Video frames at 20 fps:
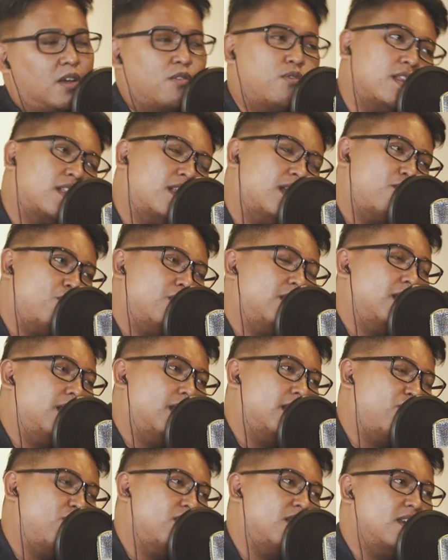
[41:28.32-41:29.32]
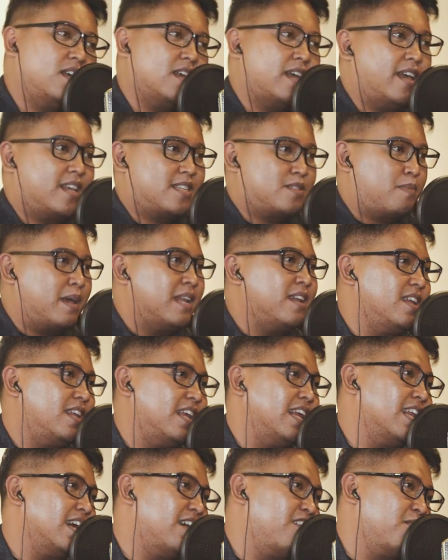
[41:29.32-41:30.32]
have we, have we, have we expanded
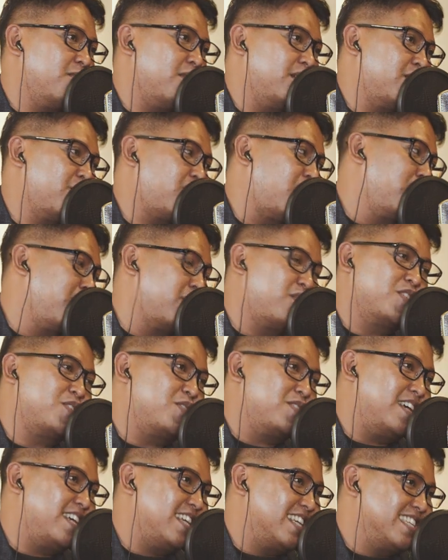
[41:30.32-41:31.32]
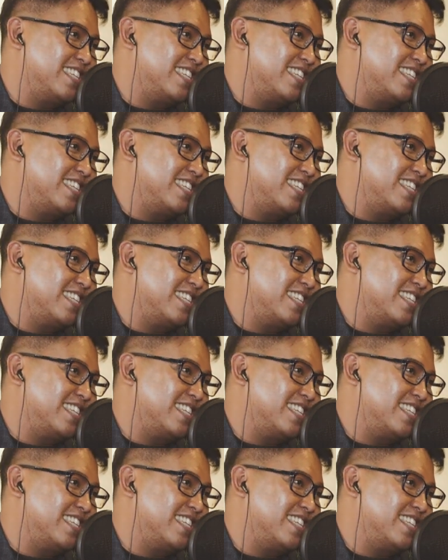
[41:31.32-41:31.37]
enough about the topic yes, for today?